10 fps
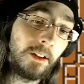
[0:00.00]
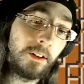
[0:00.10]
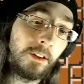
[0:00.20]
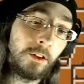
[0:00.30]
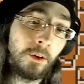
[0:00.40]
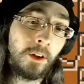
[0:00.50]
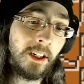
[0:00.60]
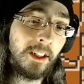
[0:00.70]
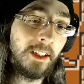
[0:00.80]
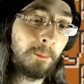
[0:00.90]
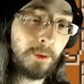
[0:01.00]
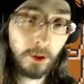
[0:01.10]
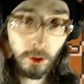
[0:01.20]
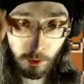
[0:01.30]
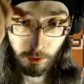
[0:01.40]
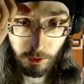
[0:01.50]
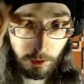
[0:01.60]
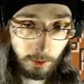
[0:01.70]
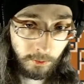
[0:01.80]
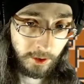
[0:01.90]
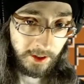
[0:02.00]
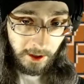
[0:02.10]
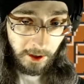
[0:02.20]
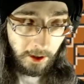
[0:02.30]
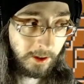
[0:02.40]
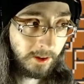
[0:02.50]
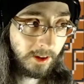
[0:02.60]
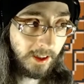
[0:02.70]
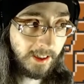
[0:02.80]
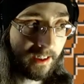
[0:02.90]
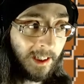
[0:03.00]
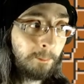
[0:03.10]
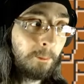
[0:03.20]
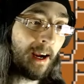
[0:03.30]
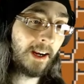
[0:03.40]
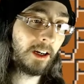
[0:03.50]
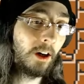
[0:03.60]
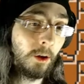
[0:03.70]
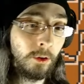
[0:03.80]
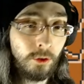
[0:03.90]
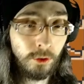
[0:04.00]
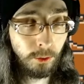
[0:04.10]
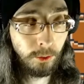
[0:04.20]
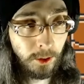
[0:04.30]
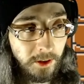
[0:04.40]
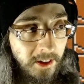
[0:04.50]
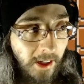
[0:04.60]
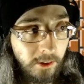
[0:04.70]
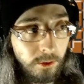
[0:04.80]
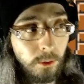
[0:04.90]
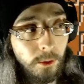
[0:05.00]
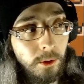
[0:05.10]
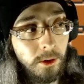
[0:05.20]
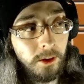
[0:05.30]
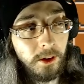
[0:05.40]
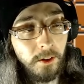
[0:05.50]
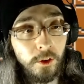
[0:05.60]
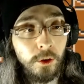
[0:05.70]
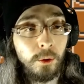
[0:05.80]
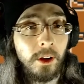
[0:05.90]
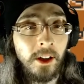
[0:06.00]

you clip the corner over there and clip back onto the next corner of the door.